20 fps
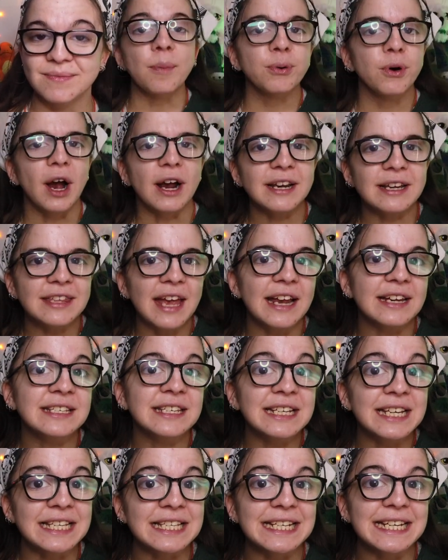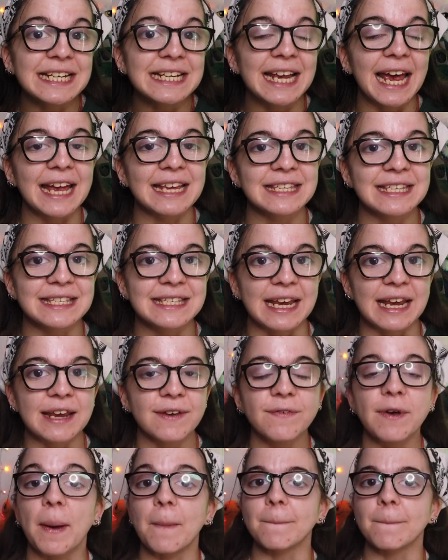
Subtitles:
A product that is clean and safe,